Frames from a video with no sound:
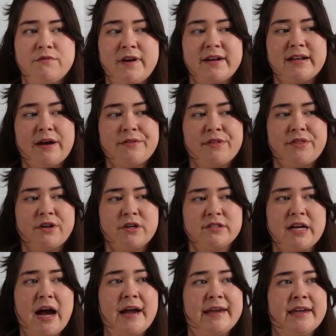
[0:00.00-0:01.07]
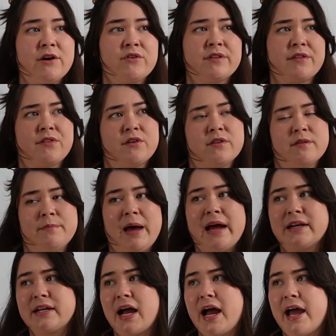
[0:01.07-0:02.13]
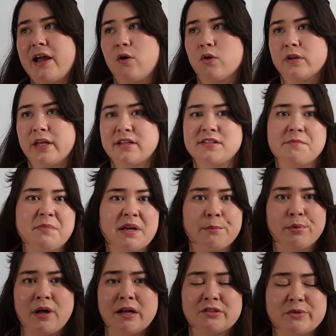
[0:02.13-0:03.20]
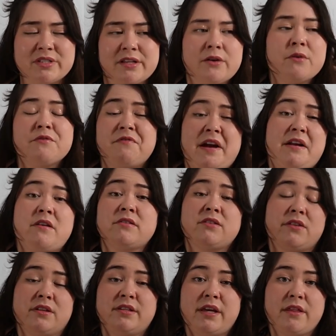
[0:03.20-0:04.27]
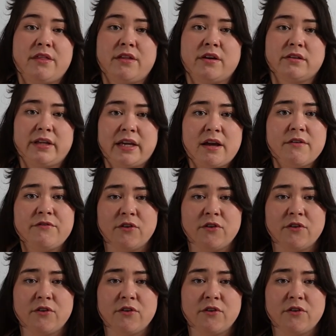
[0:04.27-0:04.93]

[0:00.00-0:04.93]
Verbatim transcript: find out that they're dying or that they're the bad guy or like some big plot twist they don't find out until the day that they're like